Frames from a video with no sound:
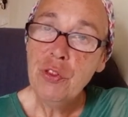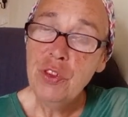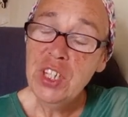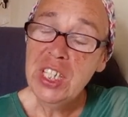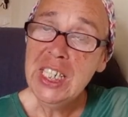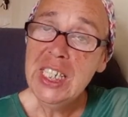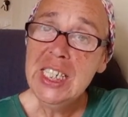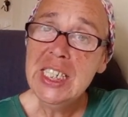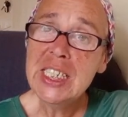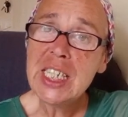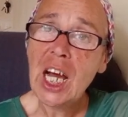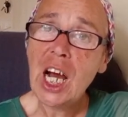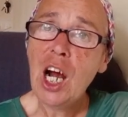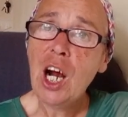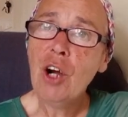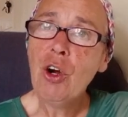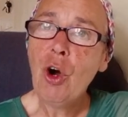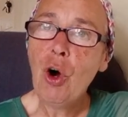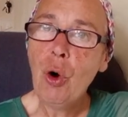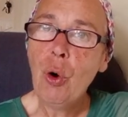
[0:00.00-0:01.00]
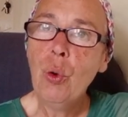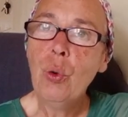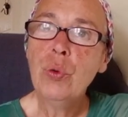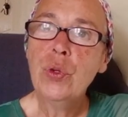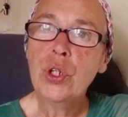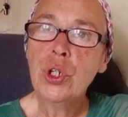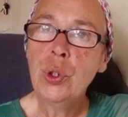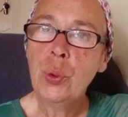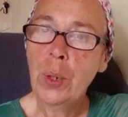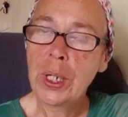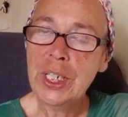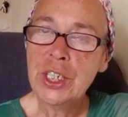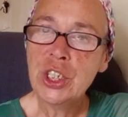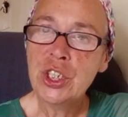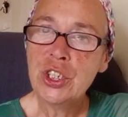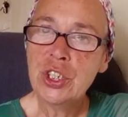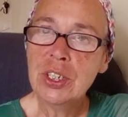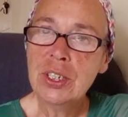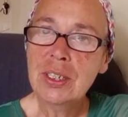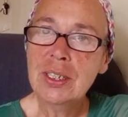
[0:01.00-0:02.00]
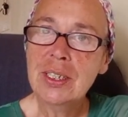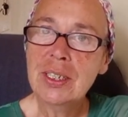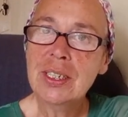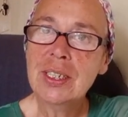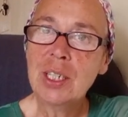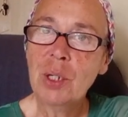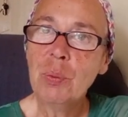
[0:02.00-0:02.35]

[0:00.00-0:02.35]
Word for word: These are all the questions